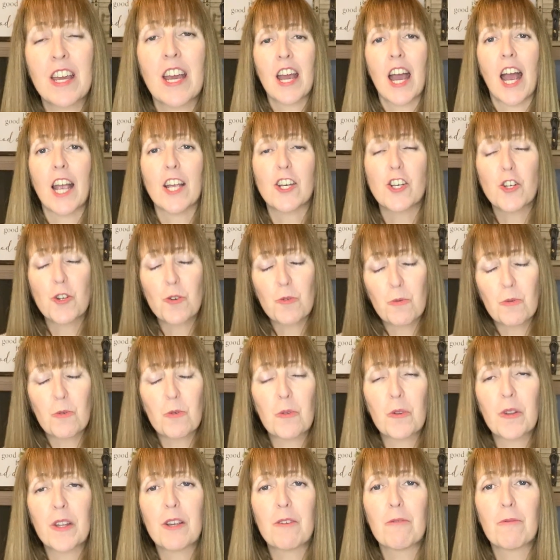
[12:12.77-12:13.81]
I
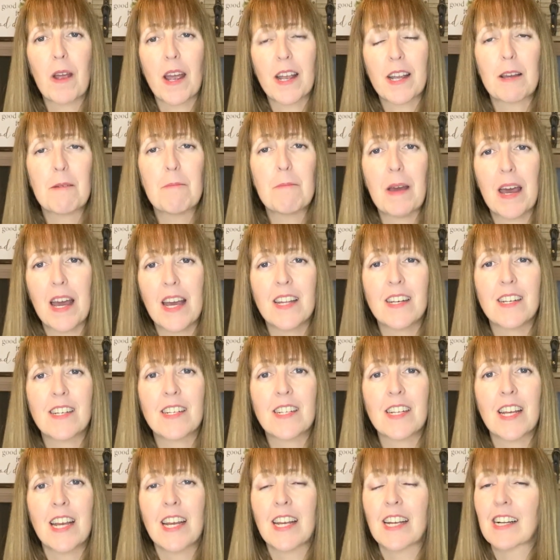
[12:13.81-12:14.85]
truly recommend
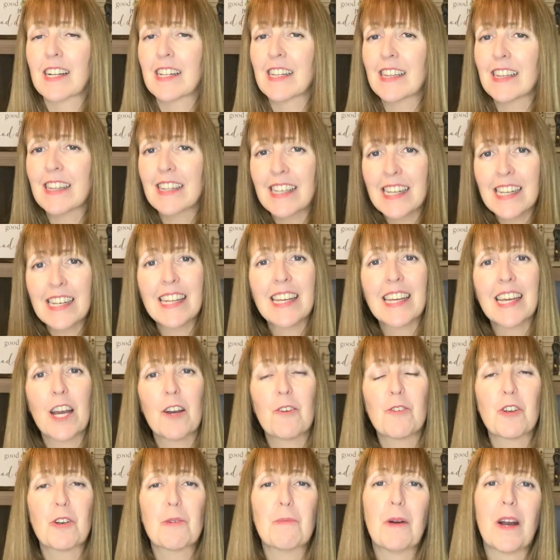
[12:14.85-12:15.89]
cleaning out
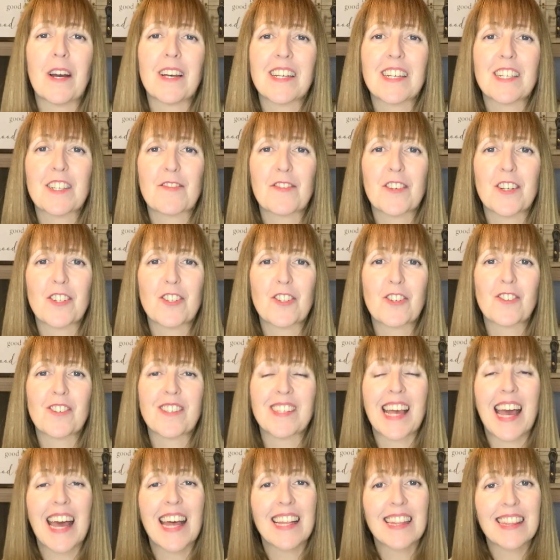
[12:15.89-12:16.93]
your body's filters
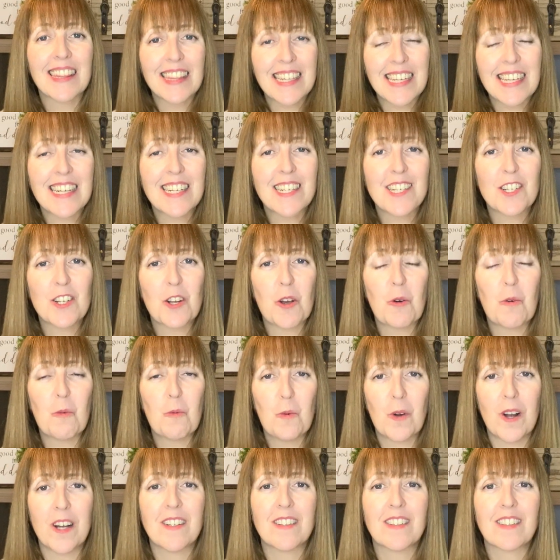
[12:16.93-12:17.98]
at least
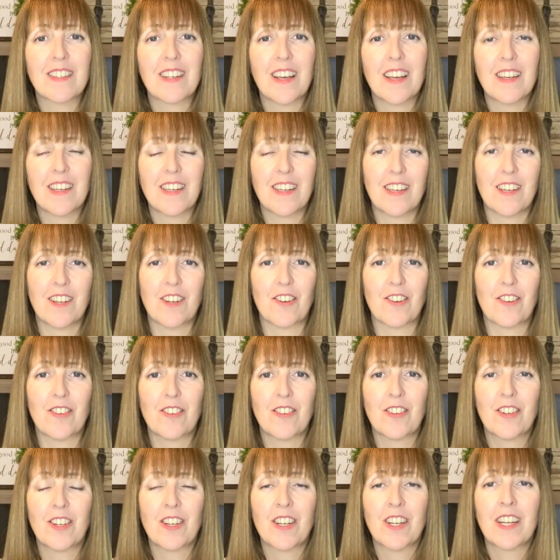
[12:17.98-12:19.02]
once a year.
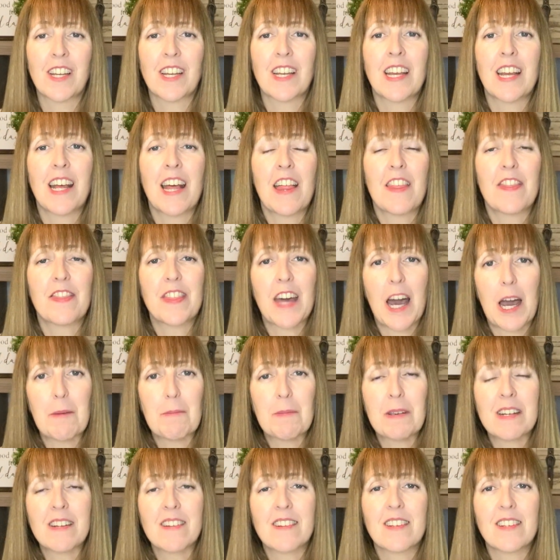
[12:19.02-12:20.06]
That
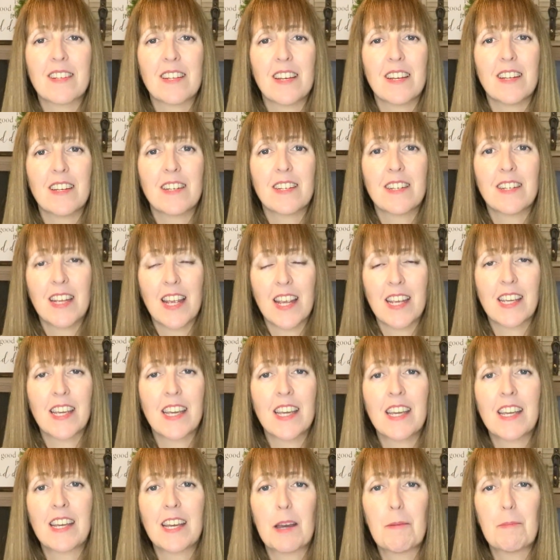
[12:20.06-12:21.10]
means
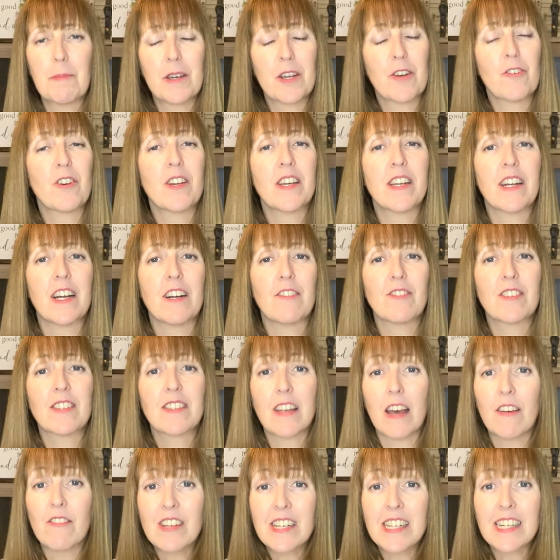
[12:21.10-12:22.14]
taking a period of
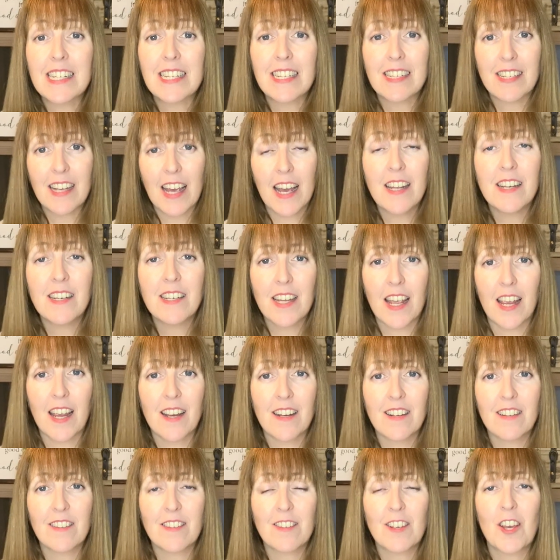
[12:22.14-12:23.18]
7 to 10
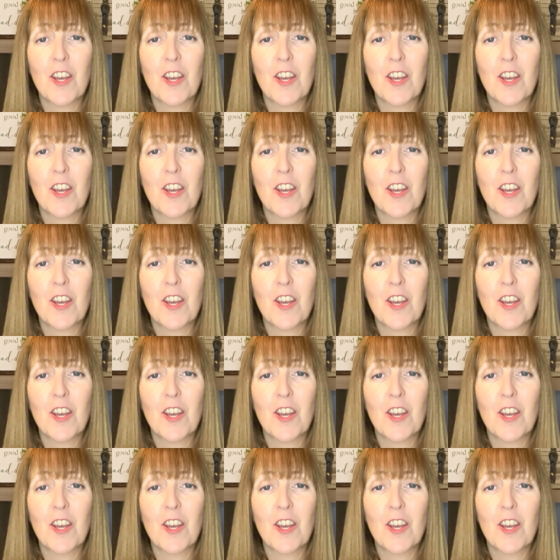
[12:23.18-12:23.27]
days